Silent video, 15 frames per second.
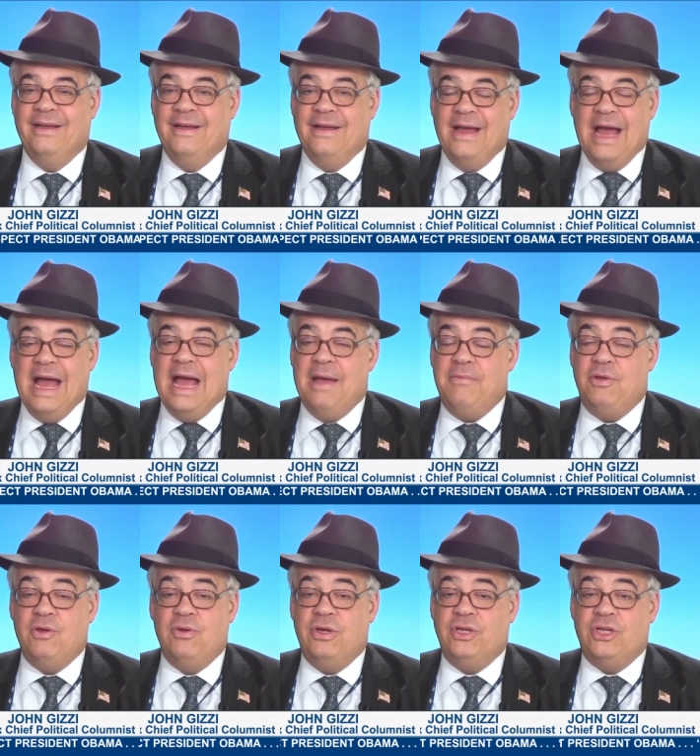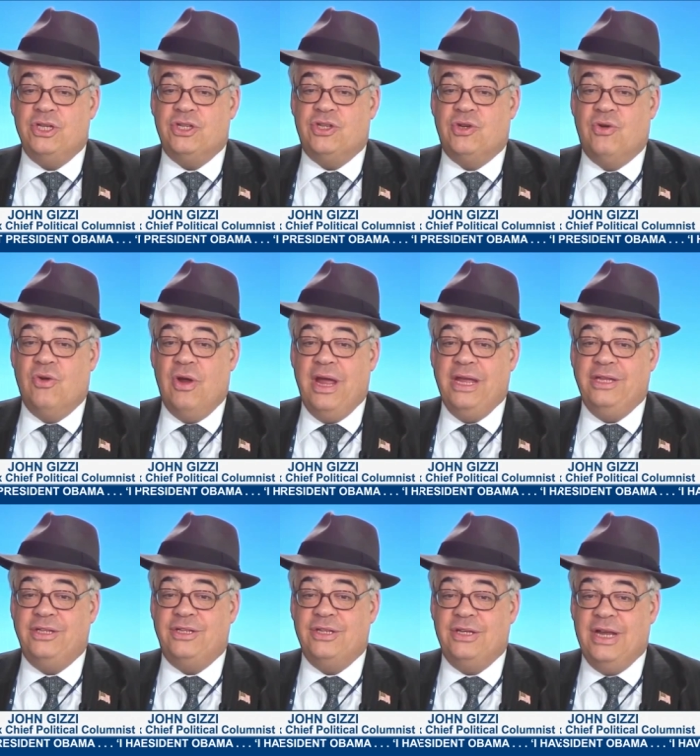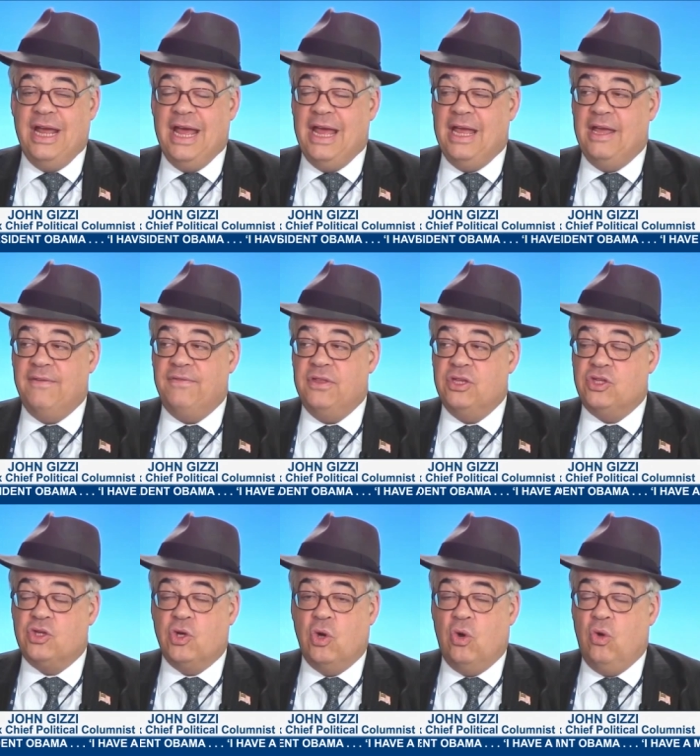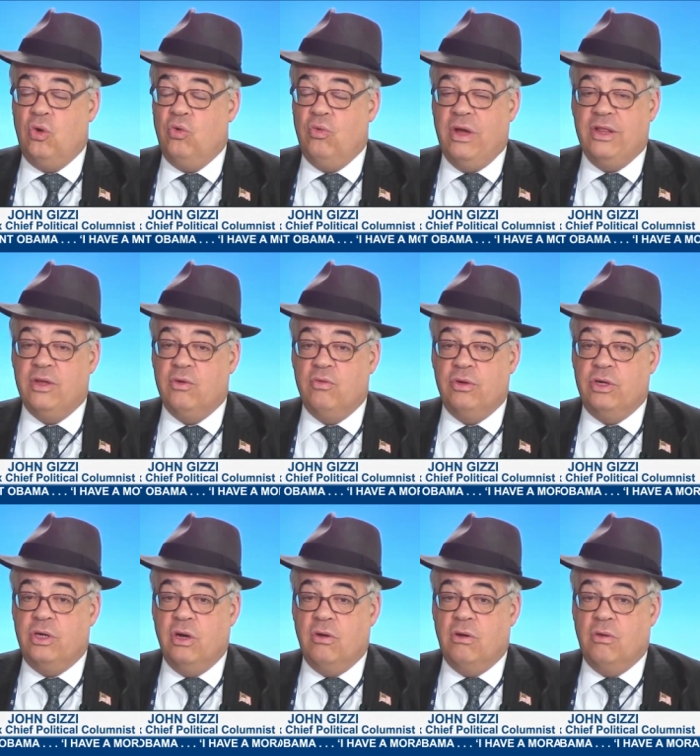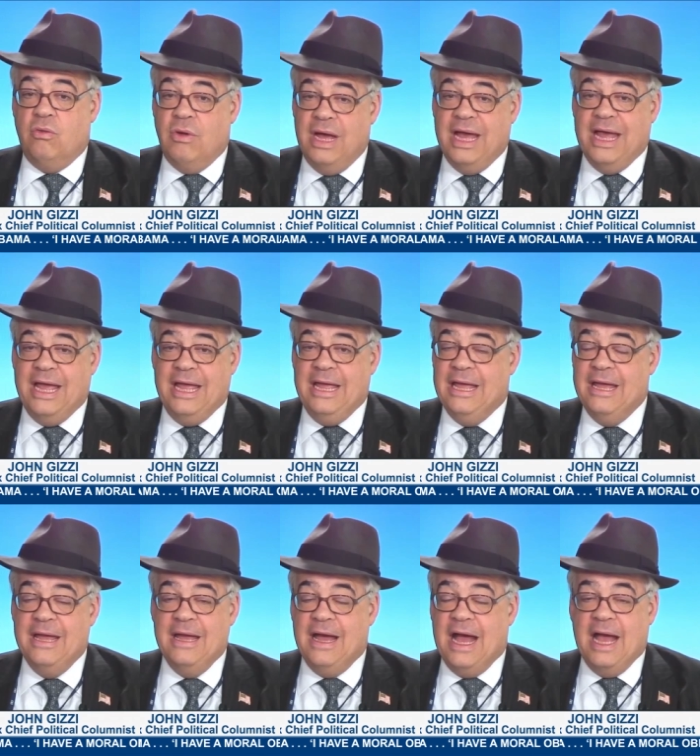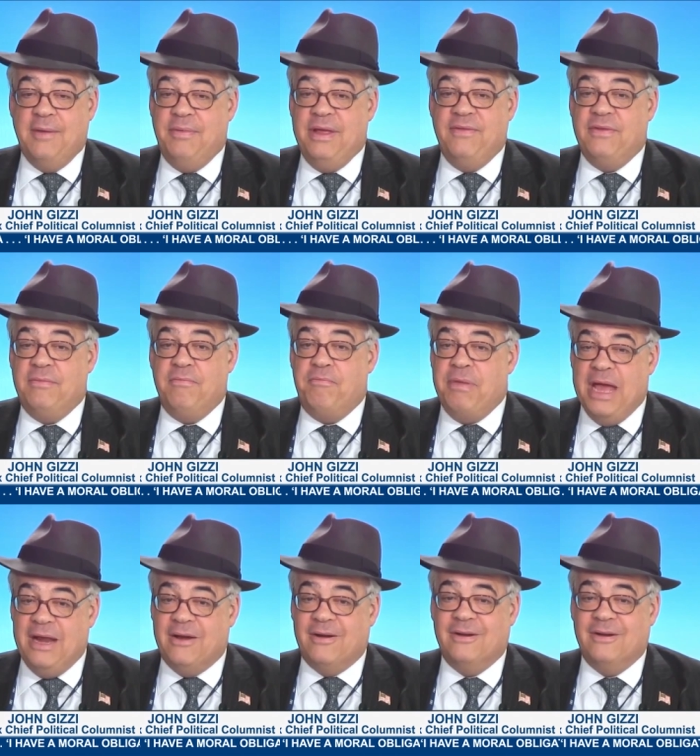I'm doing just great today. If this cold weather would go away, i would be even better.